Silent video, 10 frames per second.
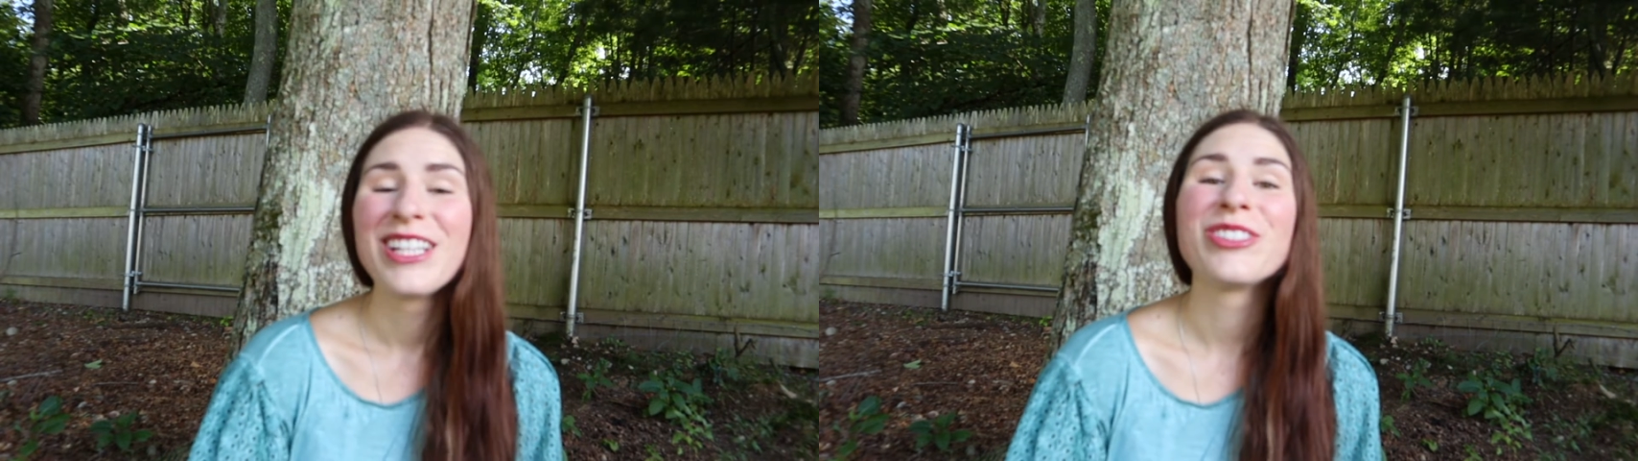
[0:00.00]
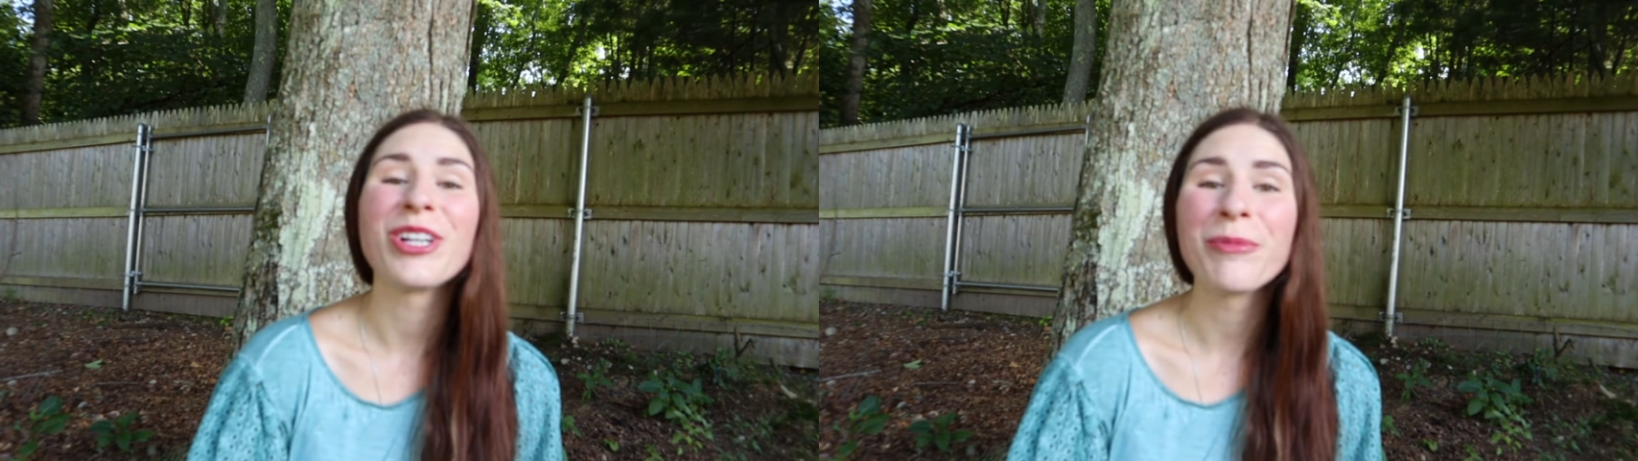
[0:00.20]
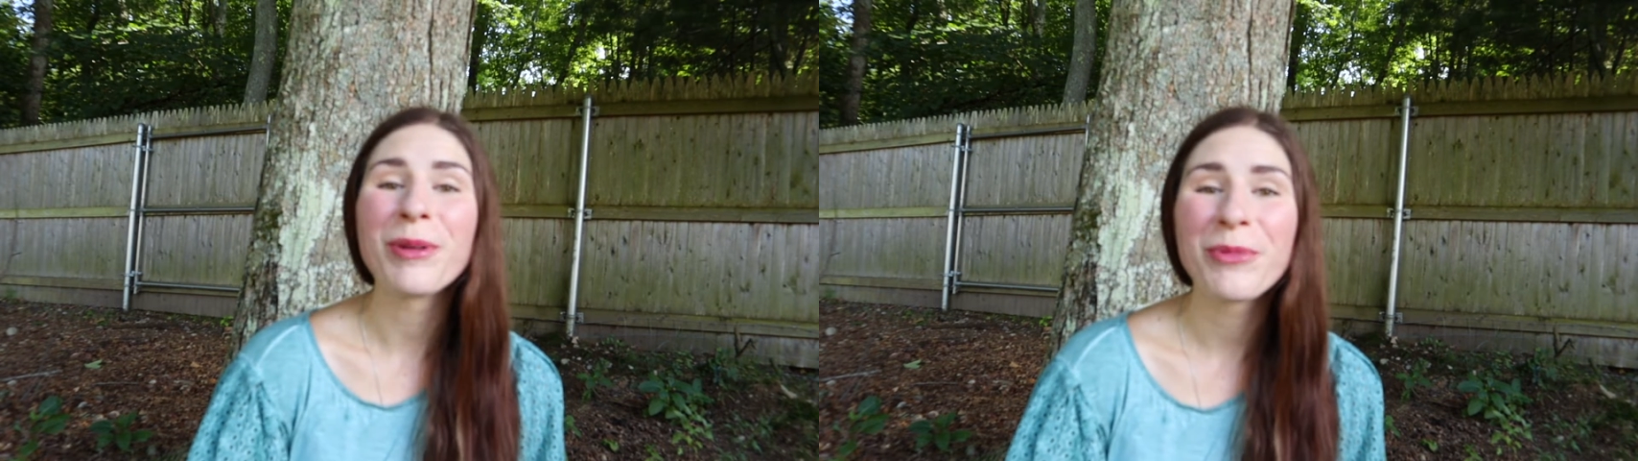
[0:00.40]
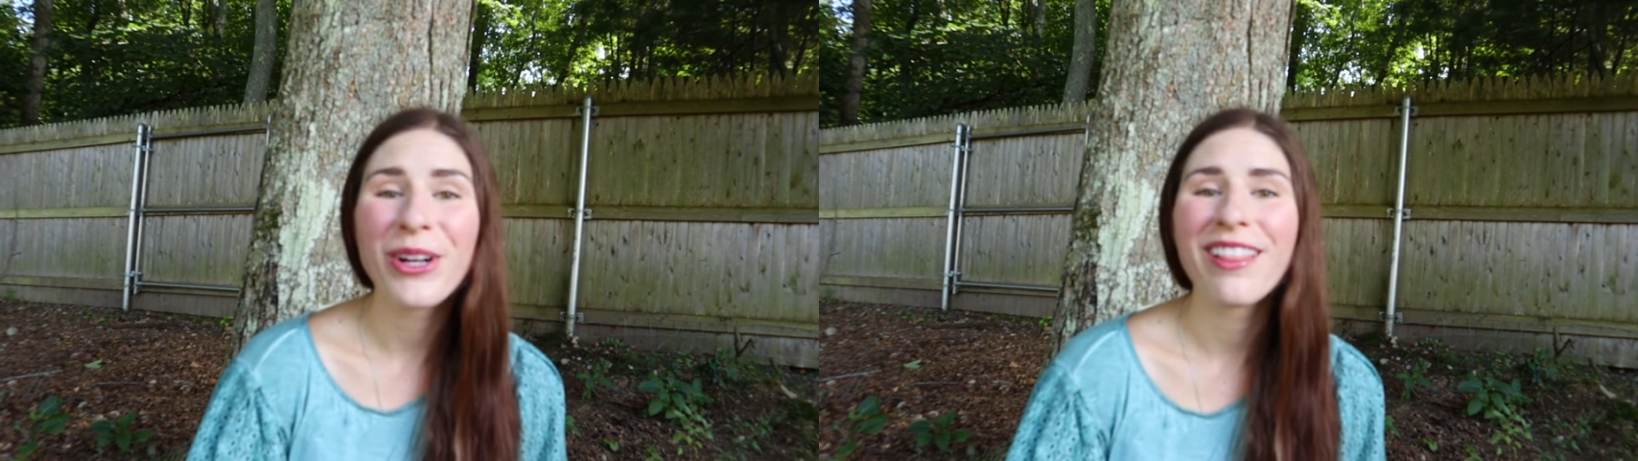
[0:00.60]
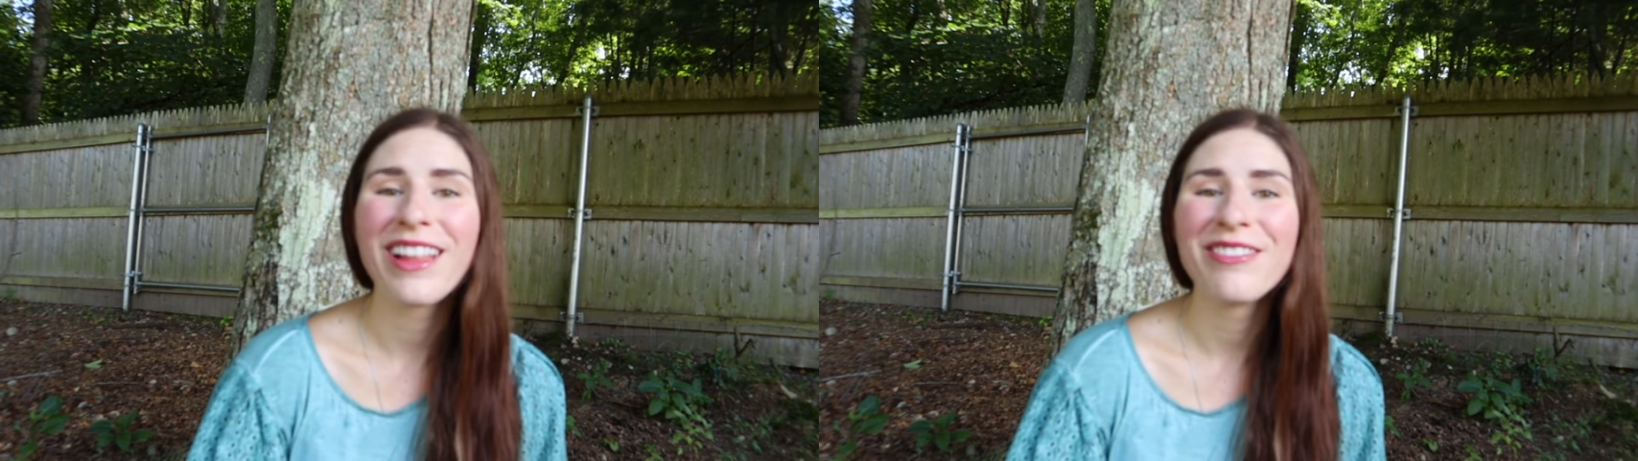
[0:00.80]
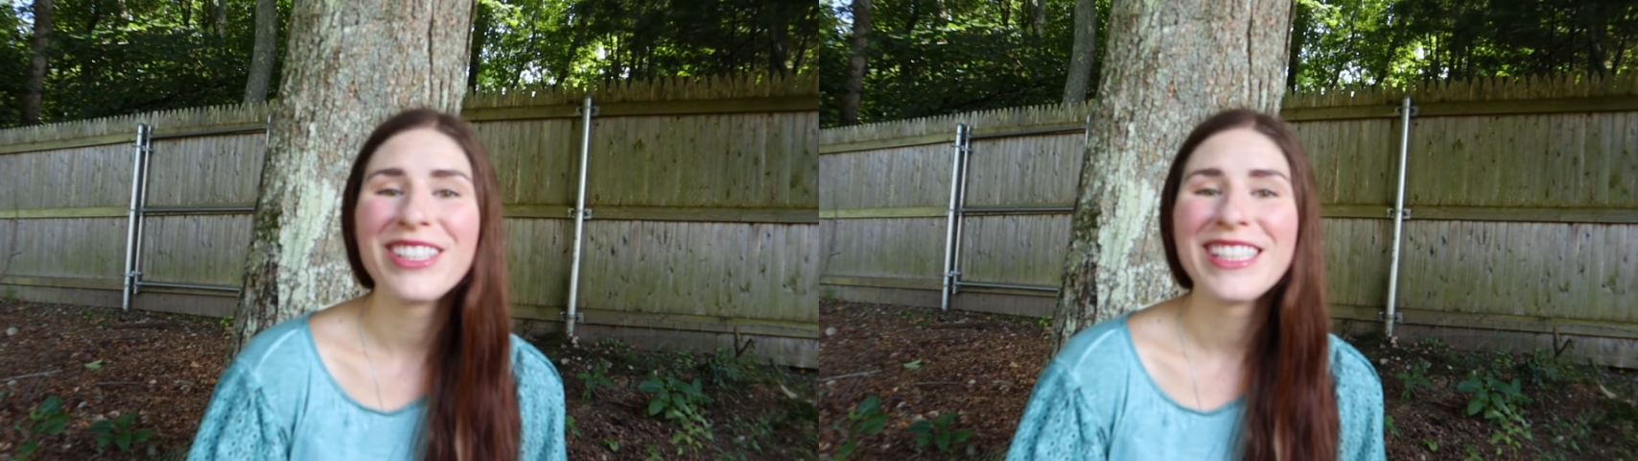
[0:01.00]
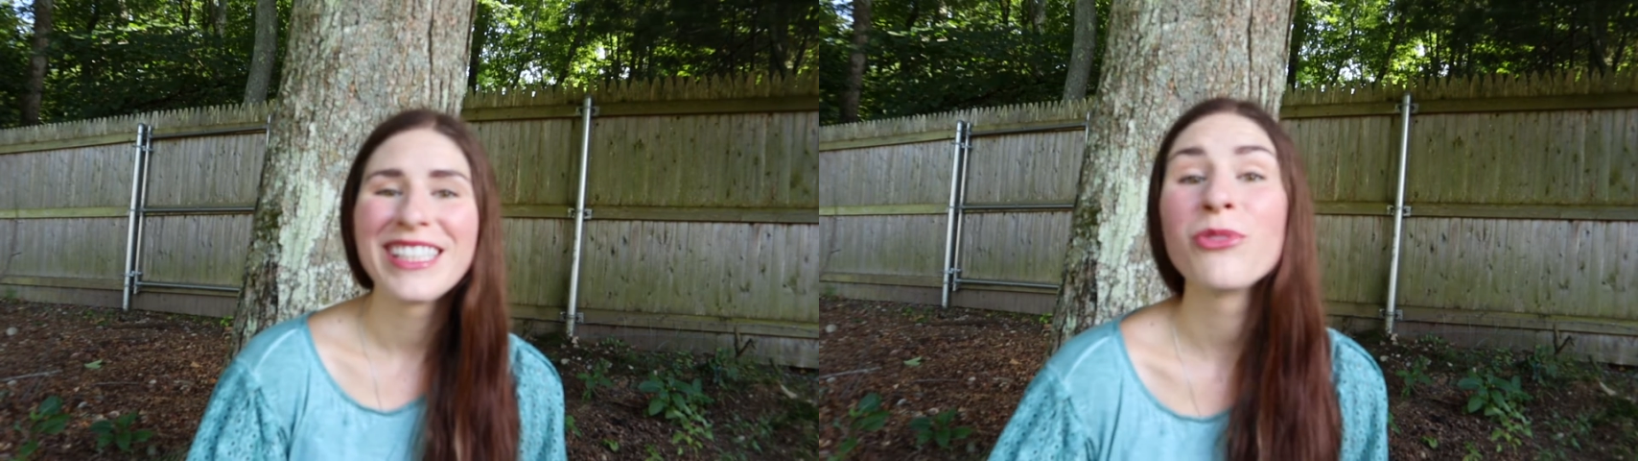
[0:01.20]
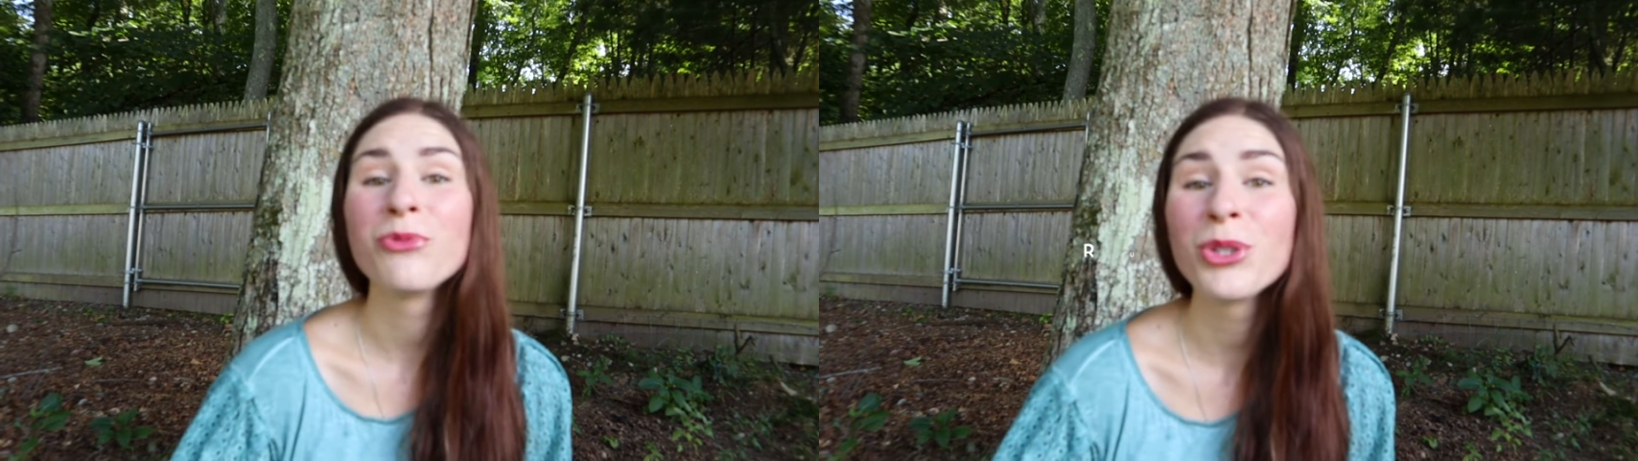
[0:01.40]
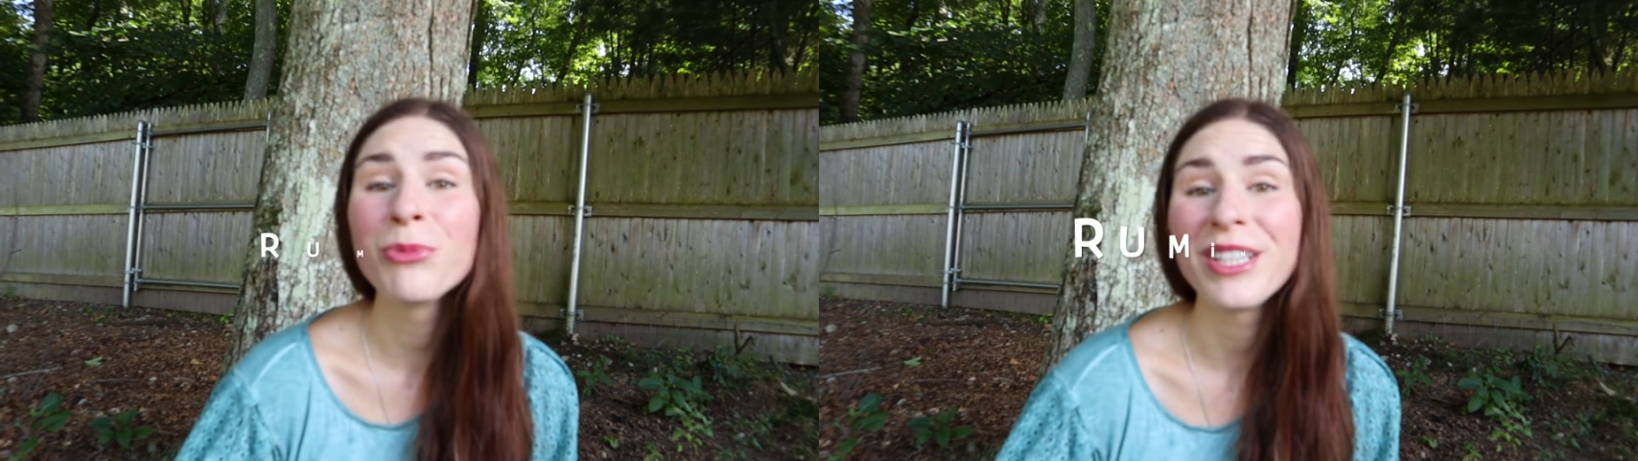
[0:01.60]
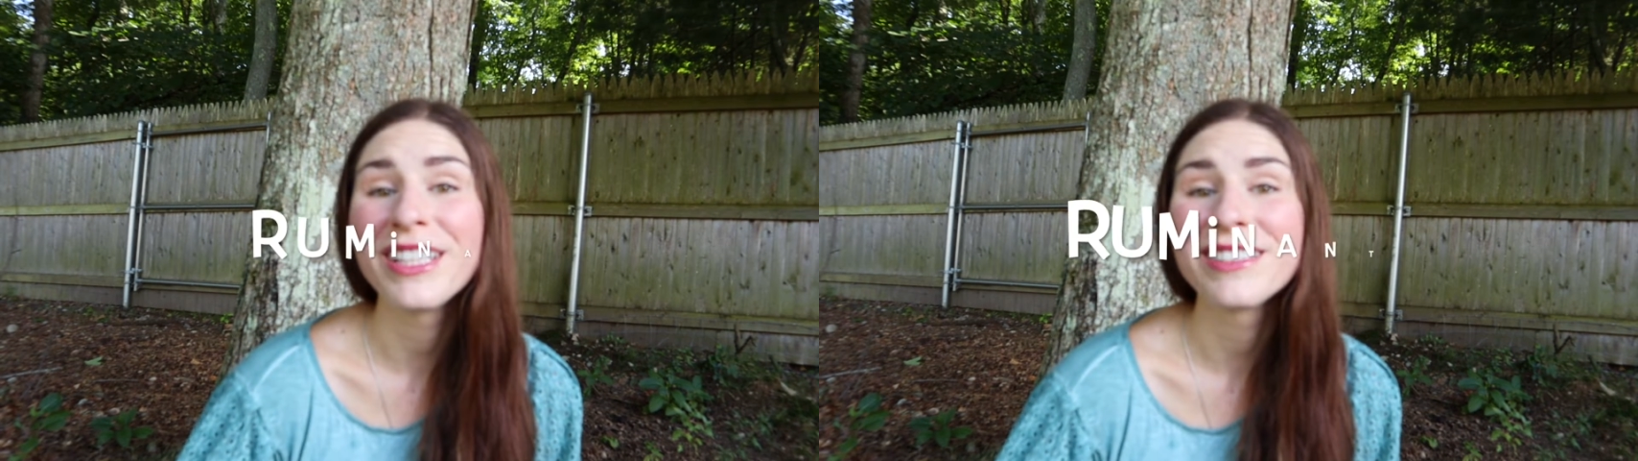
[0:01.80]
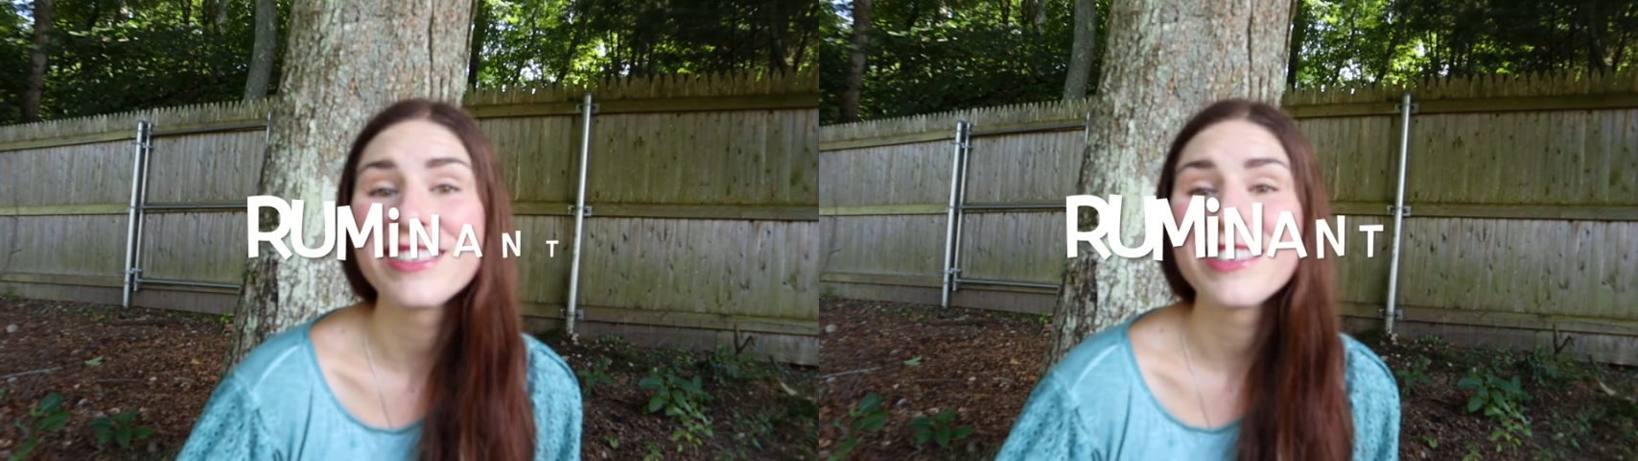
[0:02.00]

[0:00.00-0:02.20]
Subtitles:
Term number 11, ruminant.